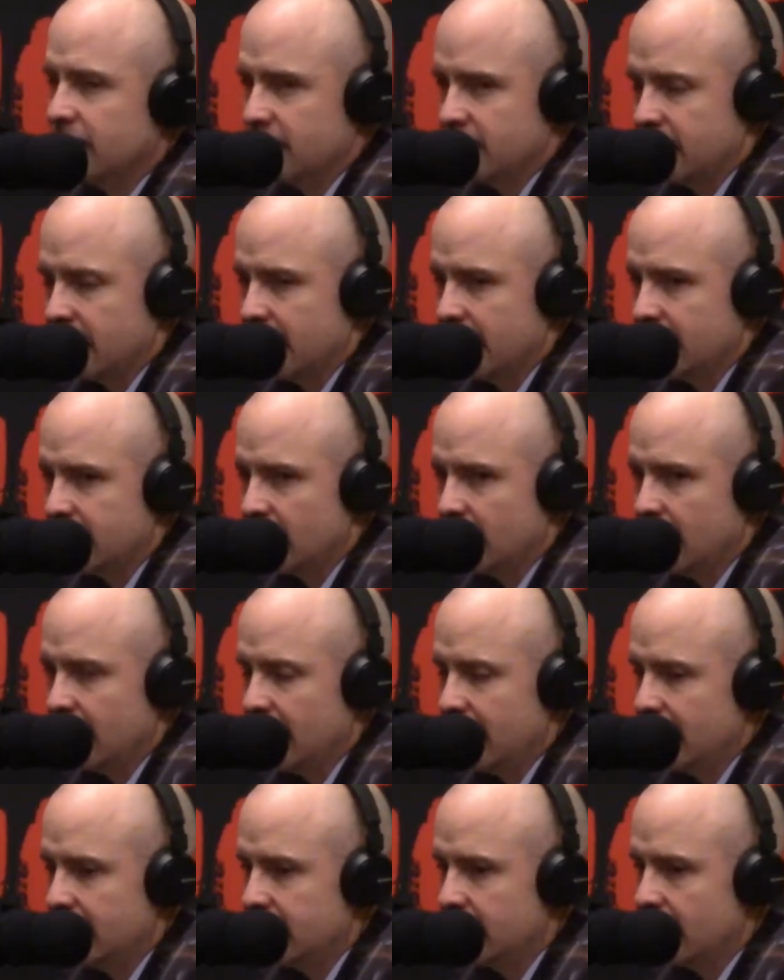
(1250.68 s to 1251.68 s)

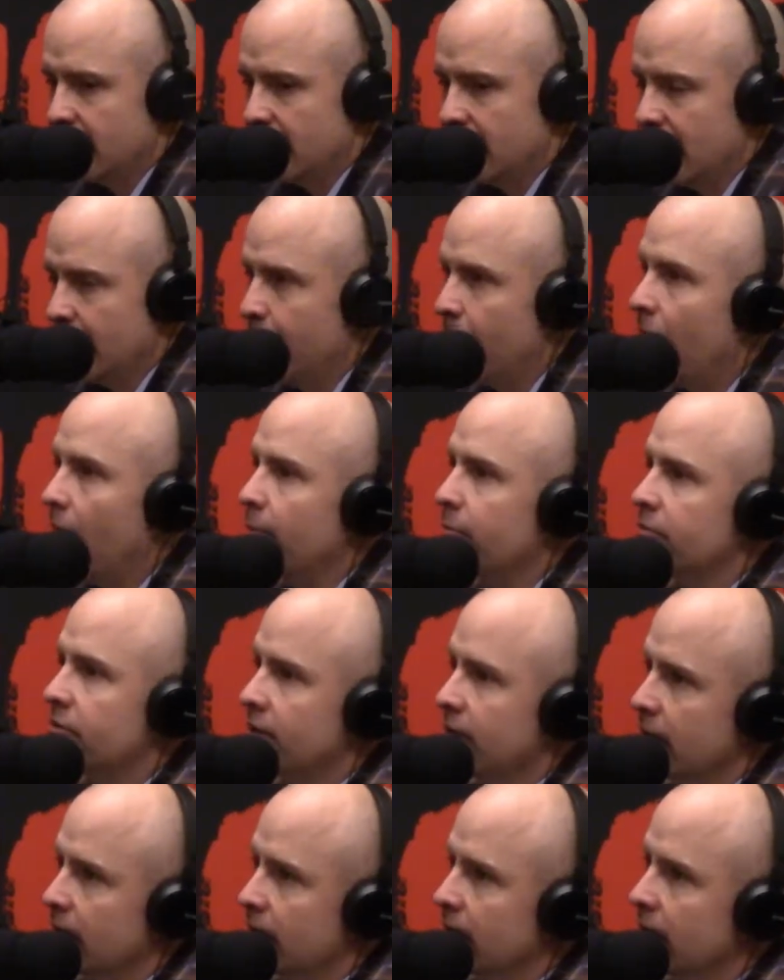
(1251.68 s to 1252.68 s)
it's a hip hop
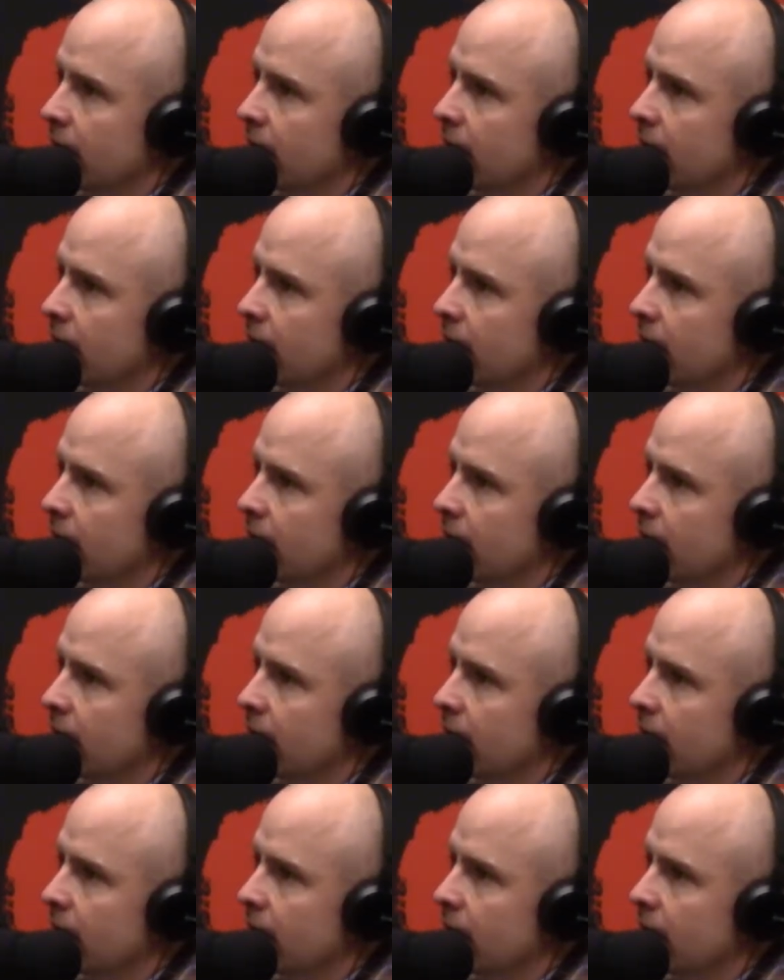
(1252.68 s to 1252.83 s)
city.